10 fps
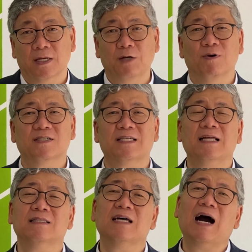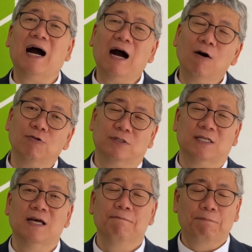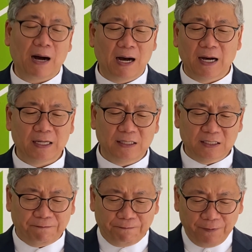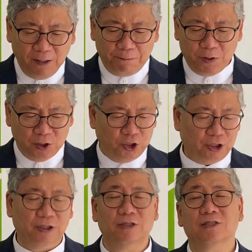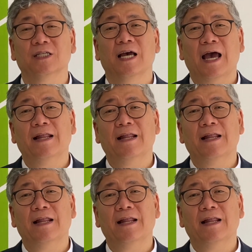He was sent out by this Philippian church,